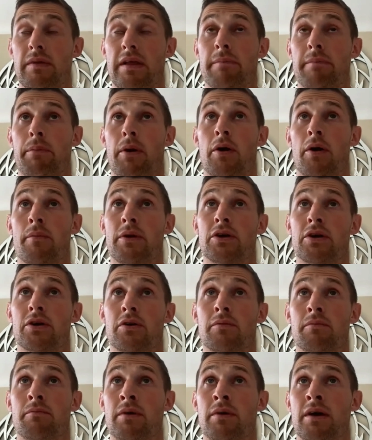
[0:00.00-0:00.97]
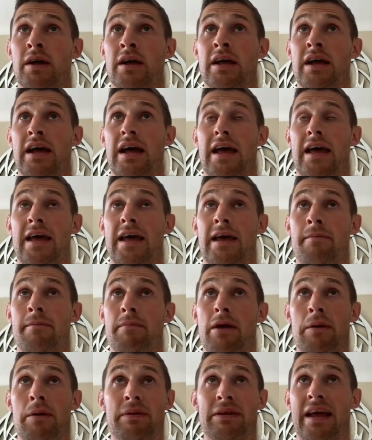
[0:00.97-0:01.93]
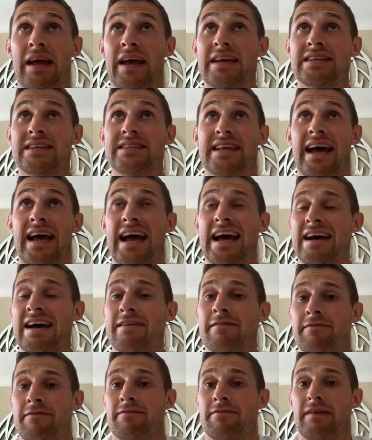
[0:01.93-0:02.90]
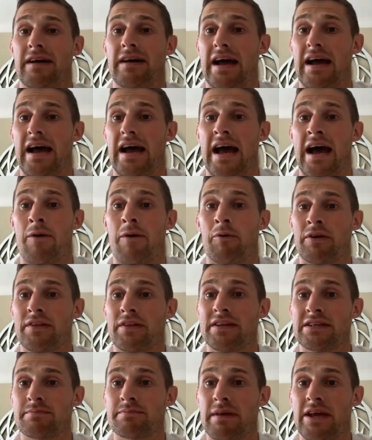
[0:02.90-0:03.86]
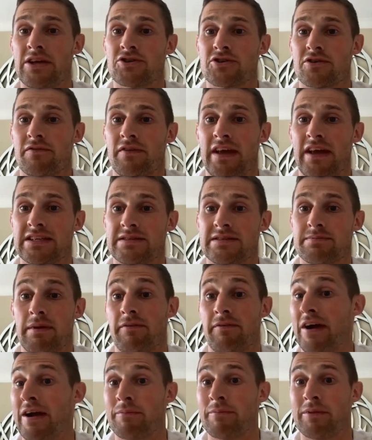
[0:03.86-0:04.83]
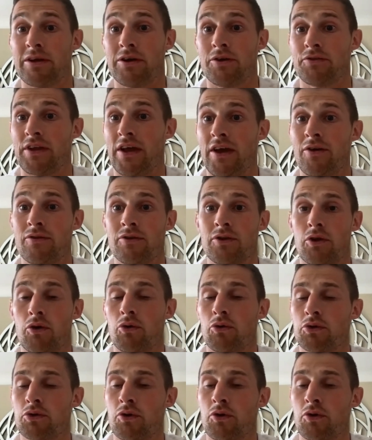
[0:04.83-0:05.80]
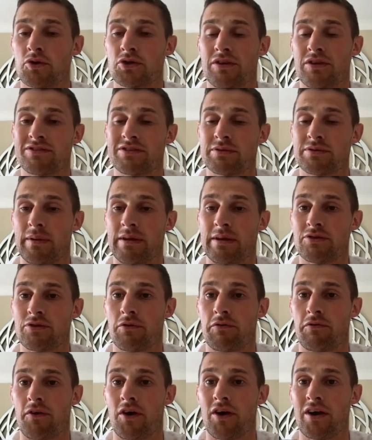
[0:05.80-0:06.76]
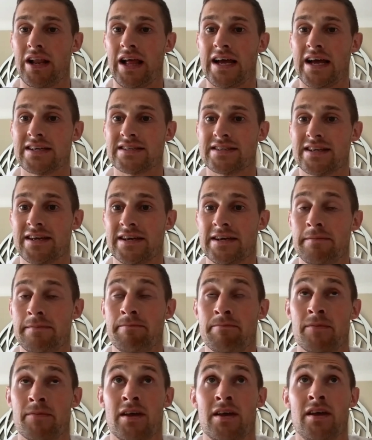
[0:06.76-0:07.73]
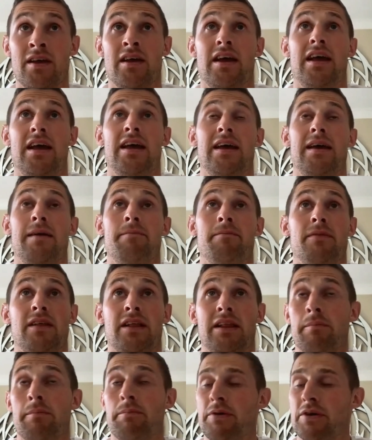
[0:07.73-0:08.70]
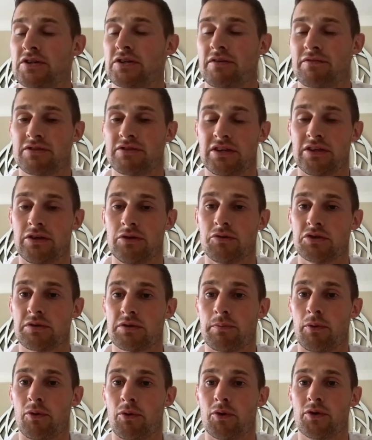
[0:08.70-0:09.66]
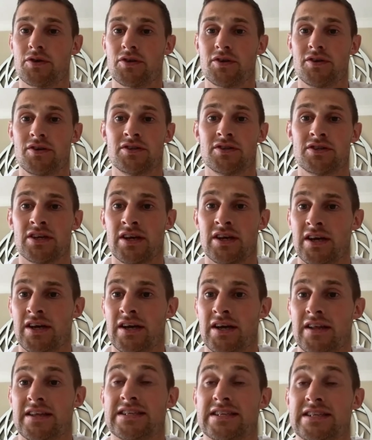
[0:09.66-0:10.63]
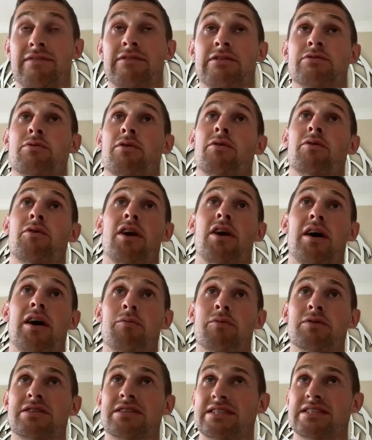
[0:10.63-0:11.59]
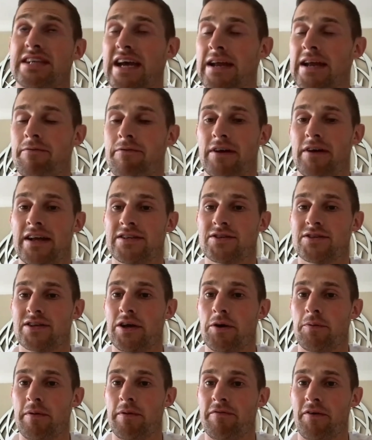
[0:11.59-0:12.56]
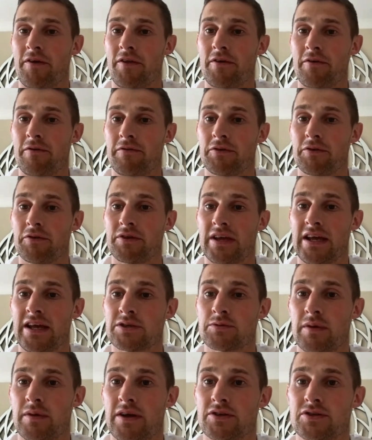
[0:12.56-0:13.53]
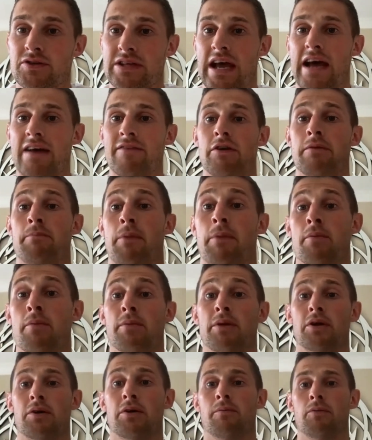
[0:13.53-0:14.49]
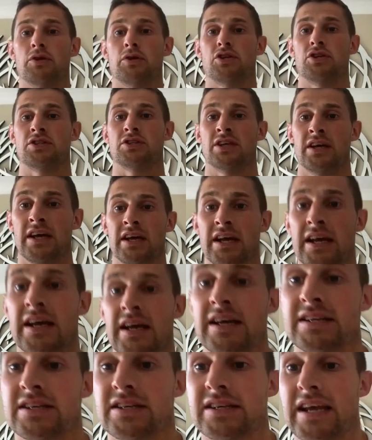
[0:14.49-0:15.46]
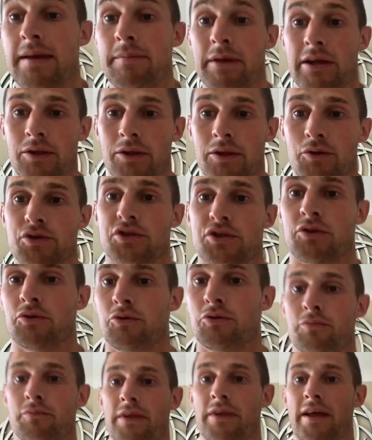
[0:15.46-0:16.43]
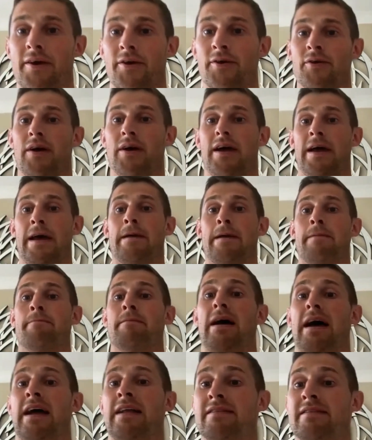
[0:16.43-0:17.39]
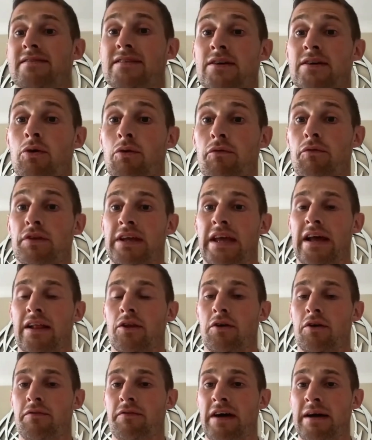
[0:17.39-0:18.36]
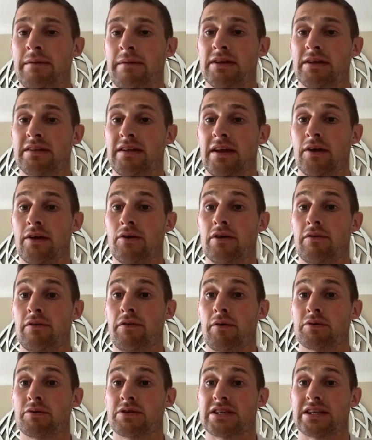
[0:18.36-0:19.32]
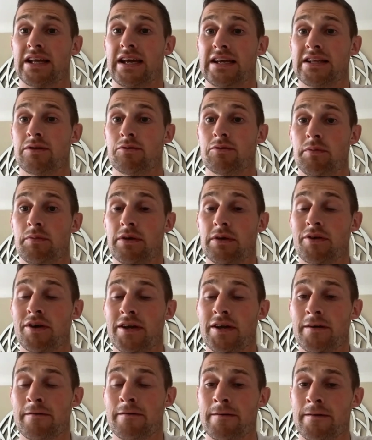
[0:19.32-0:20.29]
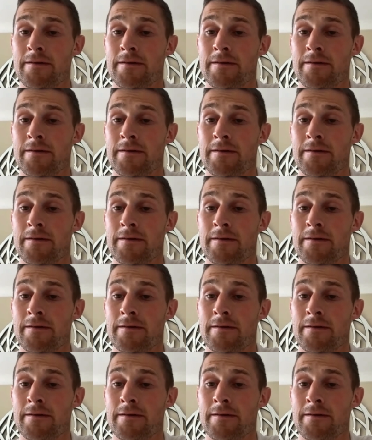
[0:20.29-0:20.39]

Birmingham, it'd be nice to have at one of these major events my family all down. Gold Coast obviously was a bit too far last time. The Olympics obviously no supporters. The Sevens World Cup was in San Fran, so a little bit further afield again as well. So to have it at Birmingham, which is semi-close to home now, and to hopefully get a lot of family down if I was selected would be great.